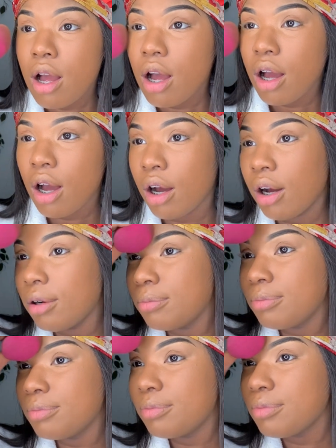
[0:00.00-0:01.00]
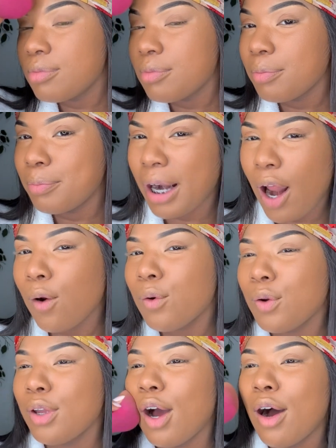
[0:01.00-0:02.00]
But I don't know,
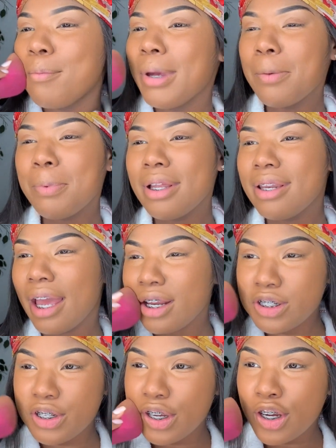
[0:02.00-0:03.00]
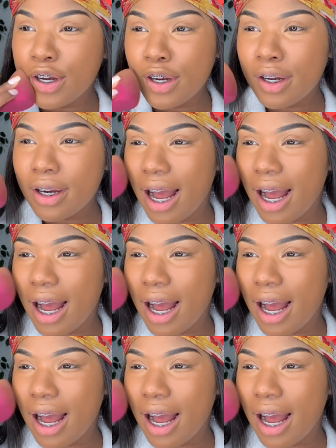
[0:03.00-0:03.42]
y'all. Maybe next year.